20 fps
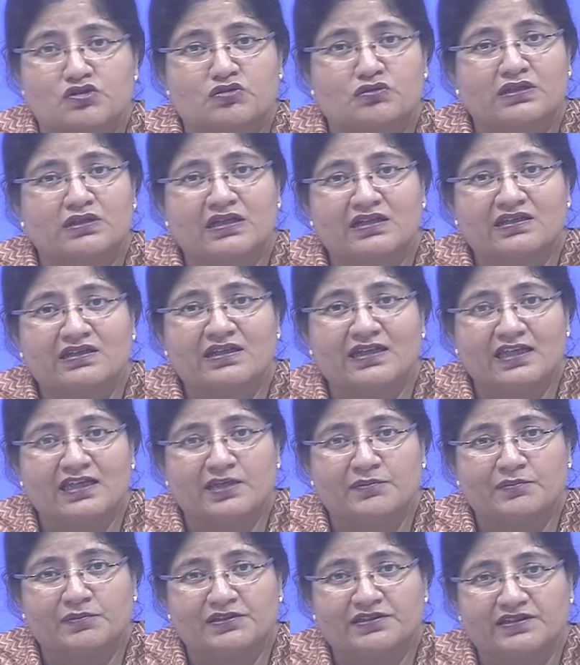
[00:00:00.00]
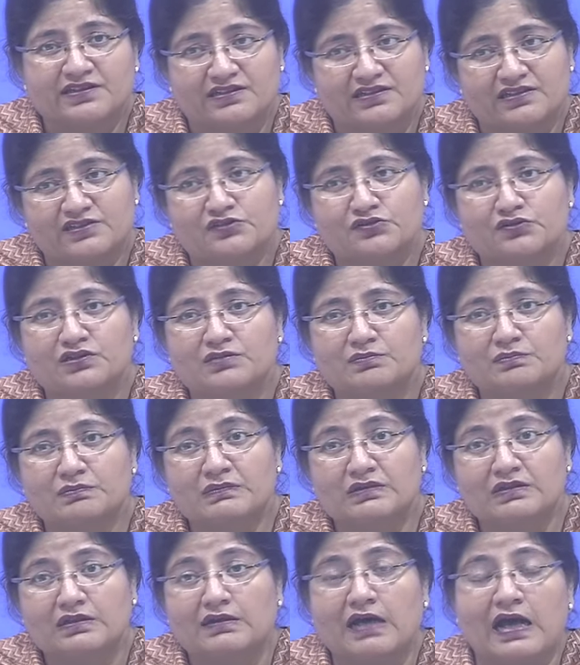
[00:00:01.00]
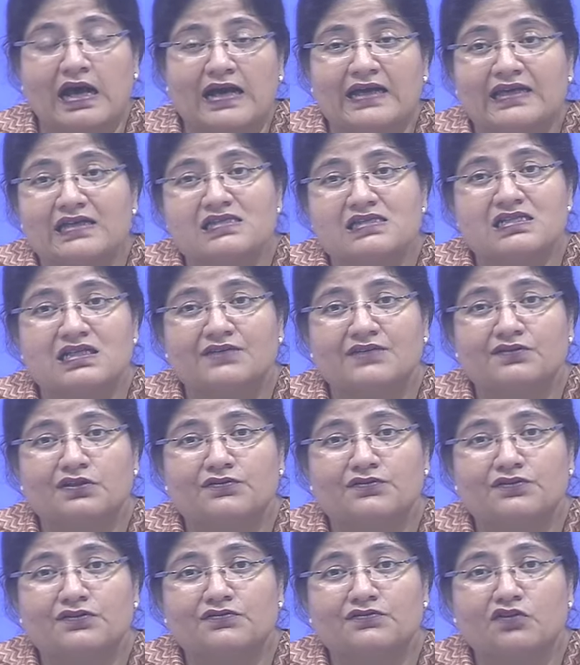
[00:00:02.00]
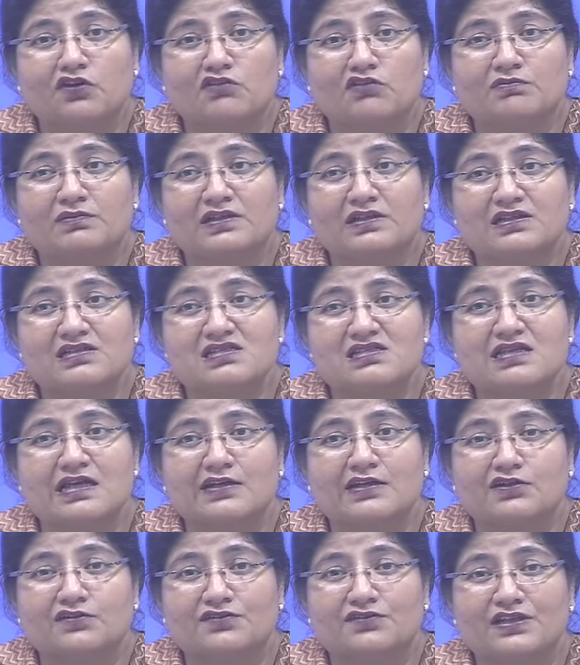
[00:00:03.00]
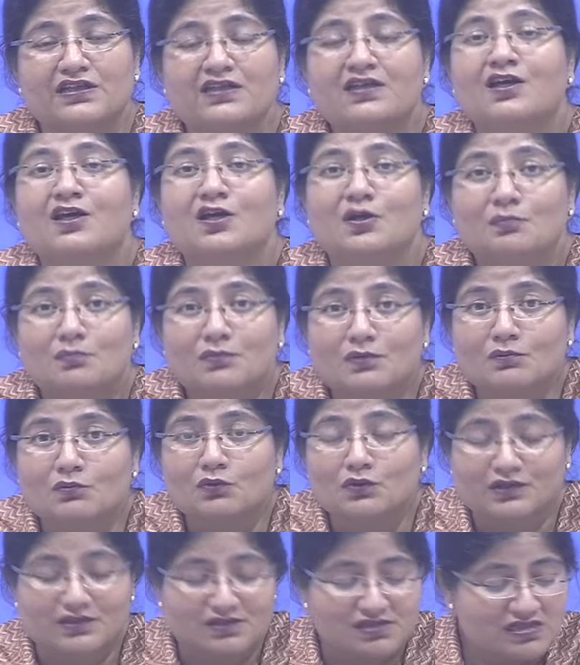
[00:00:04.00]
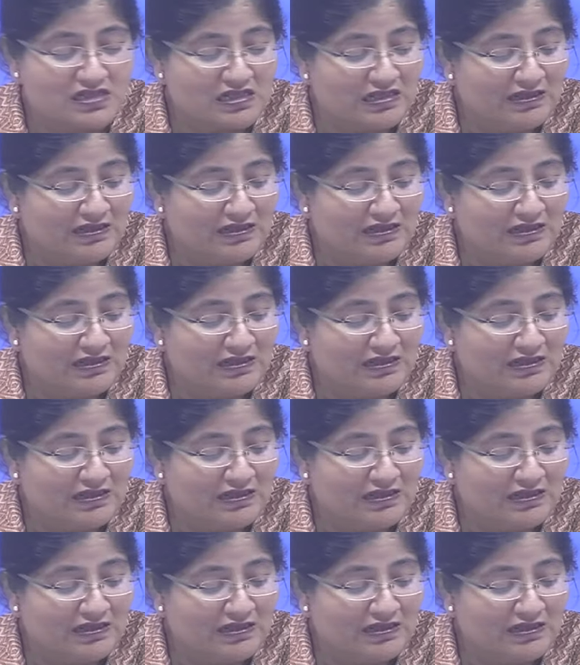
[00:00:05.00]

So they are the apathetics. So the highest level of involvement is that of the promoters.